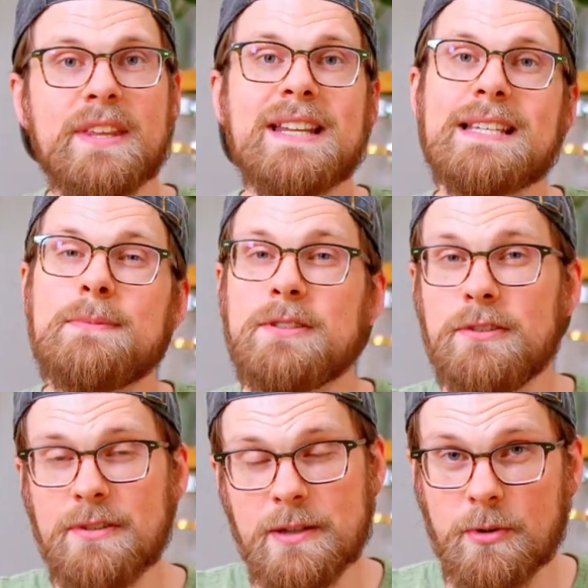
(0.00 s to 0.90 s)
then it's
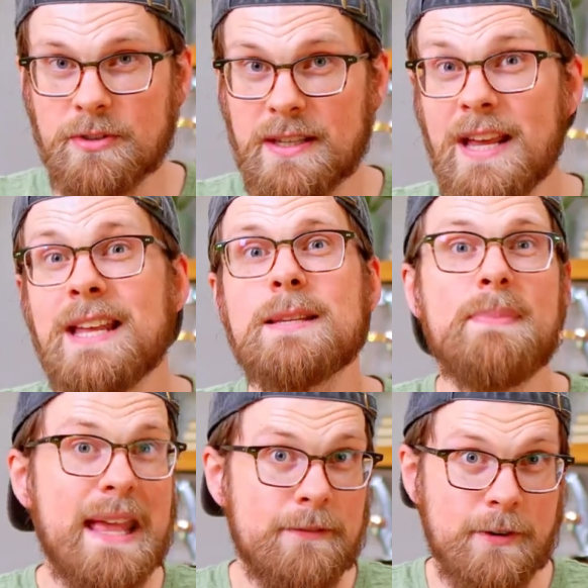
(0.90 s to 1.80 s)
absolutely worth it to
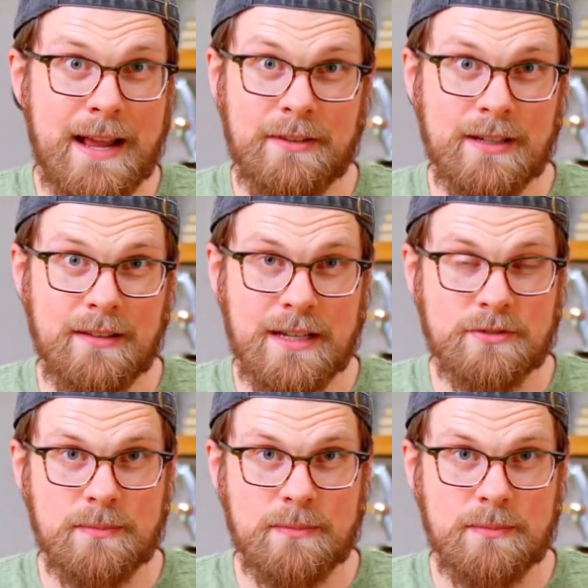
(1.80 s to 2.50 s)
pay for having an electric